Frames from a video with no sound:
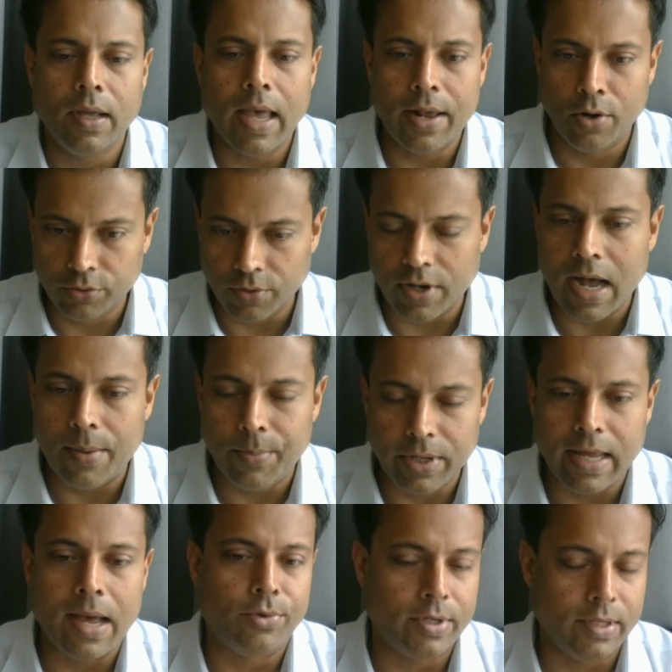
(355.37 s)
and also carbon
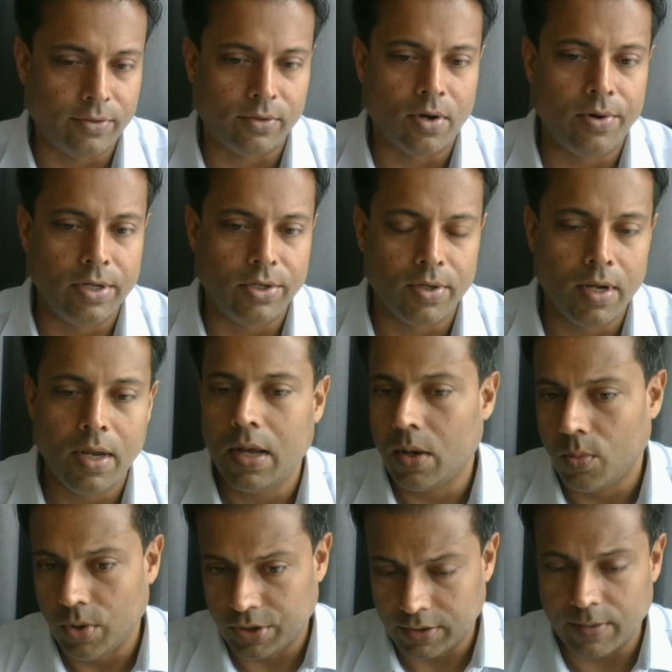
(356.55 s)
capture and storage,
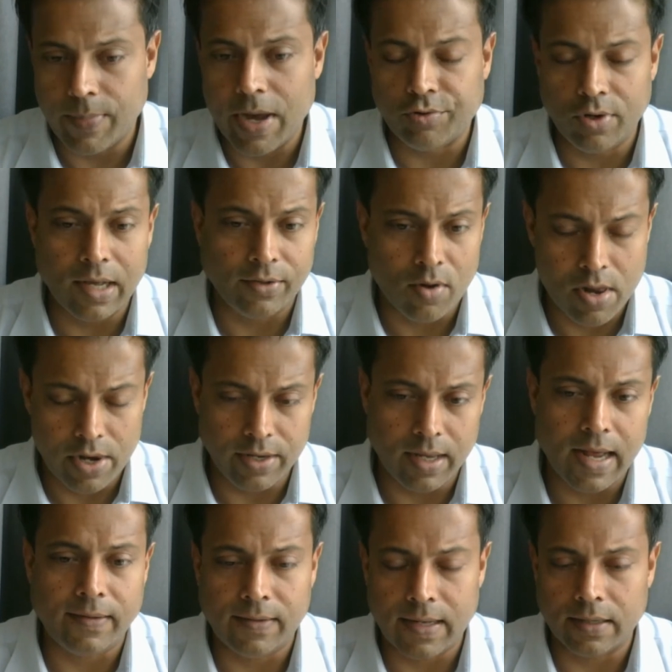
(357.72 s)
which is a Petronas oil and
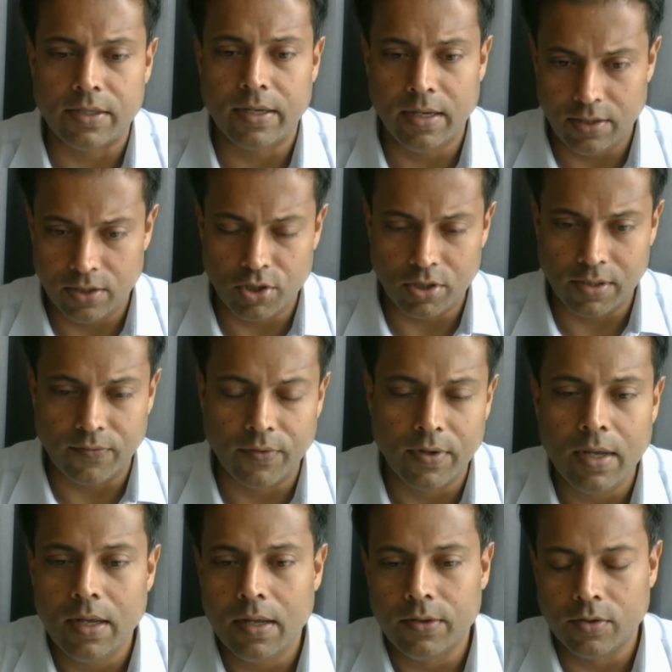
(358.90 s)
gas sector initiative
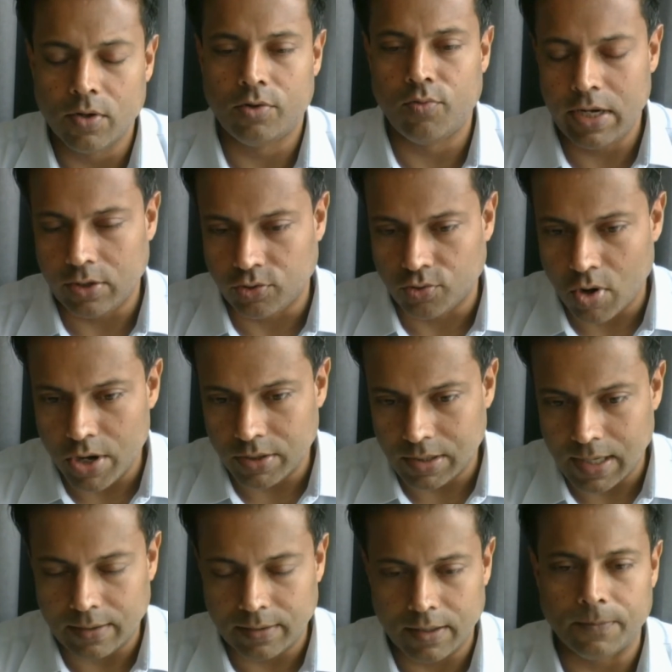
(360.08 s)
so it's really drawing
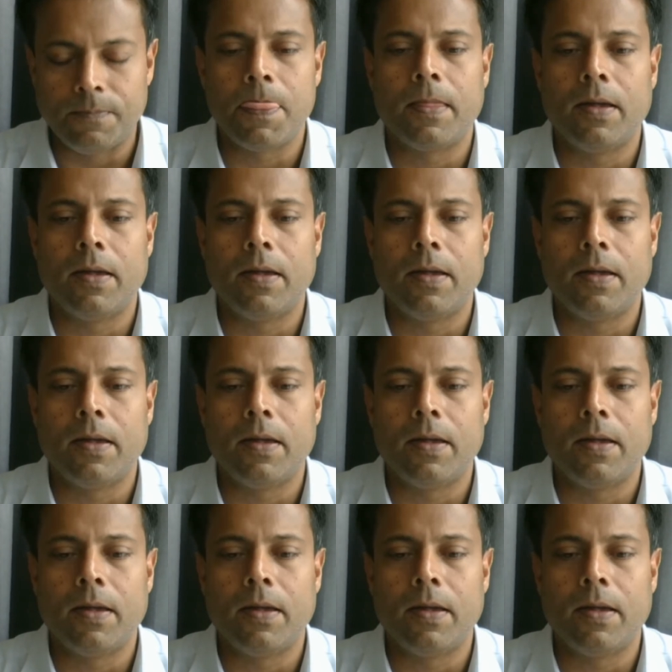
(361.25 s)
together